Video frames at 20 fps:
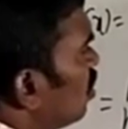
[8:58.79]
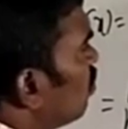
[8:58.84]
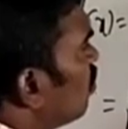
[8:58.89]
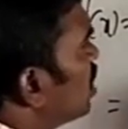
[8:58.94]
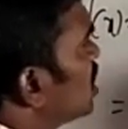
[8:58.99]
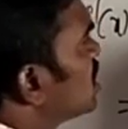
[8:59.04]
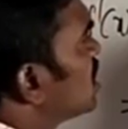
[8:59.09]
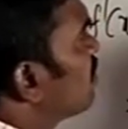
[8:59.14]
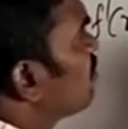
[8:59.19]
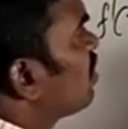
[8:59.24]

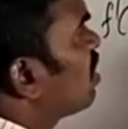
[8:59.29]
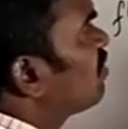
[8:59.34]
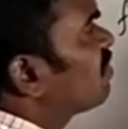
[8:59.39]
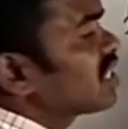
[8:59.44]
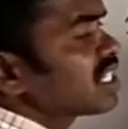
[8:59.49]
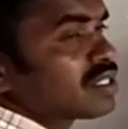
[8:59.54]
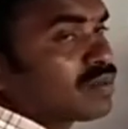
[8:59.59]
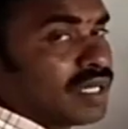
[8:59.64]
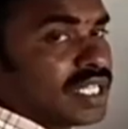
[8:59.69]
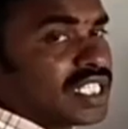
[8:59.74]
What is f of
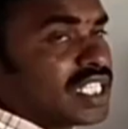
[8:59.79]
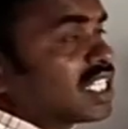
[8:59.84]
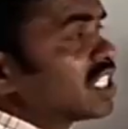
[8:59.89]
x plus